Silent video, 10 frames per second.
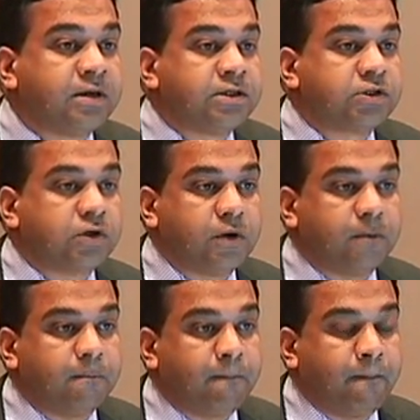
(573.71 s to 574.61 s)

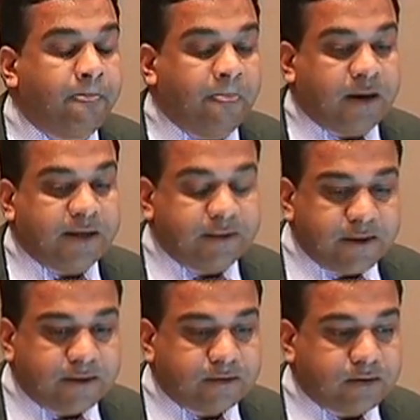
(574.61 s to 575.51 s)
So I
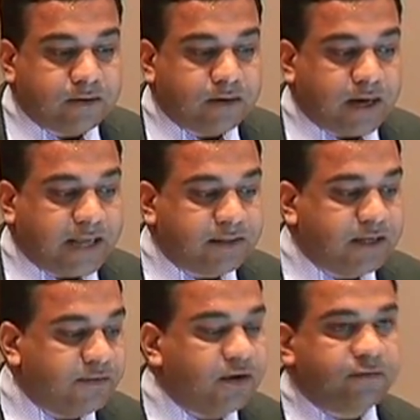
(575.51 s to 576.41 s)
think at the
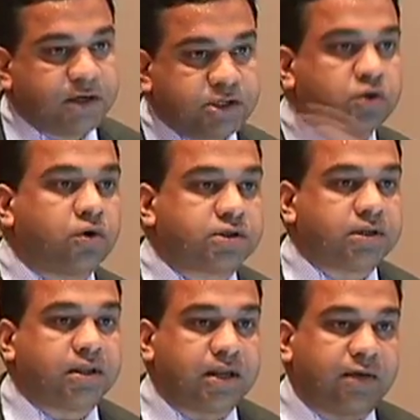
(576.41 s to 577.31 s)
level of discourse,
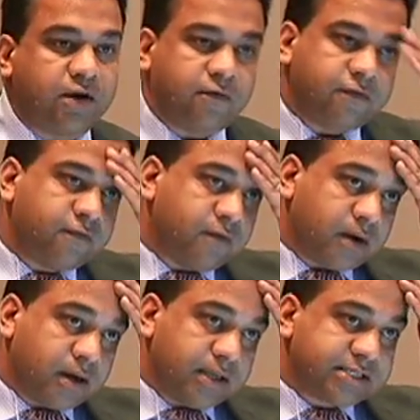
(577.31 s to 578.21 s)
in the level
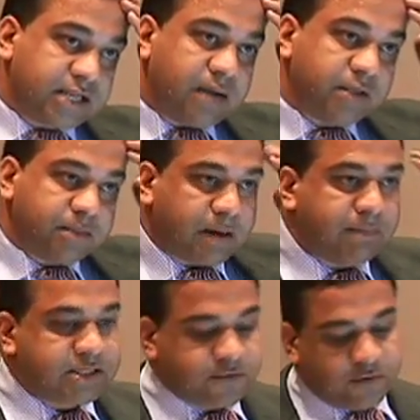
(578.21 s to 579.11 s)
of Islam in the
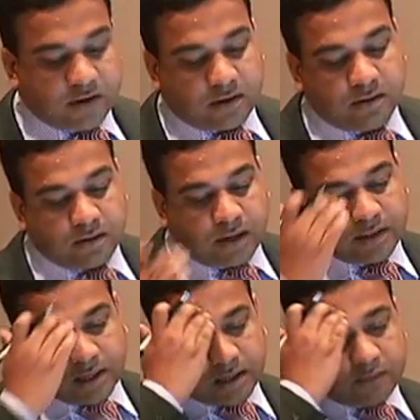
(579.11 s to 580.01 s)
public sphere, I
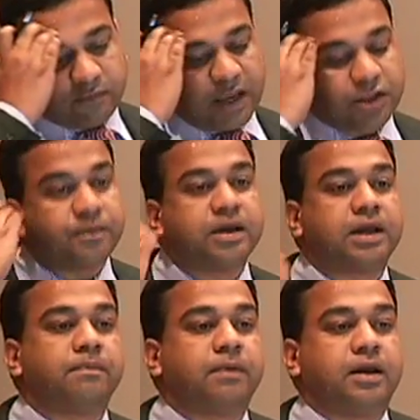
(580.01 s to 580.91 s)
think philanthropy
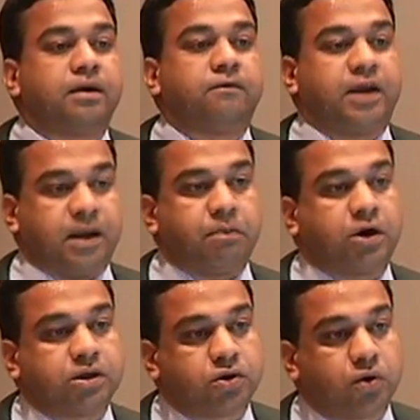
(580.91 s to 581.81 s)
can play a very
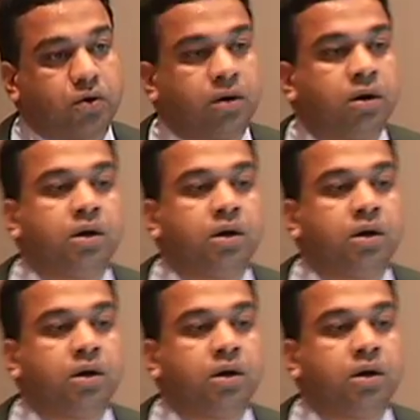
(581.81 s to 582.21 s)
important role,